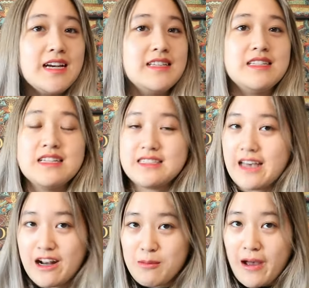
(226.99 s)
Is it
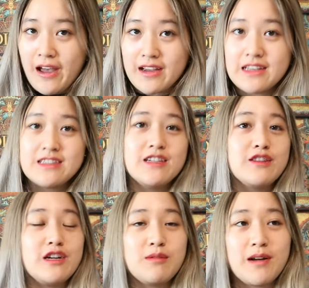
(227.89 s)
a Bag? Is it a
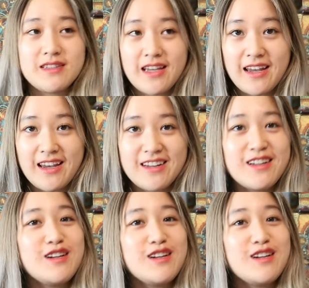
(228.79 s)
Thirty Montaigne?